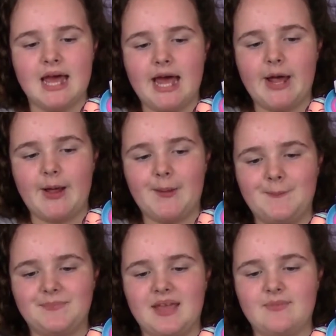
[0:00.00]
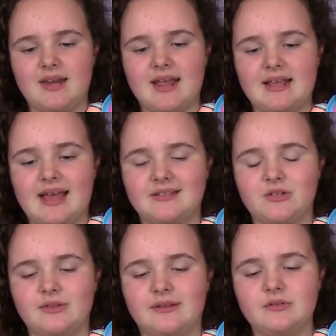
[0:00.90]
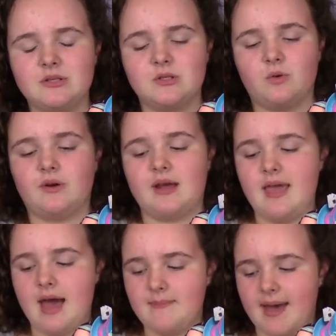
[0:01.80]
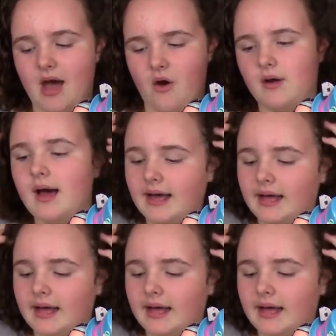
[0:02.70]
And then it has her little story about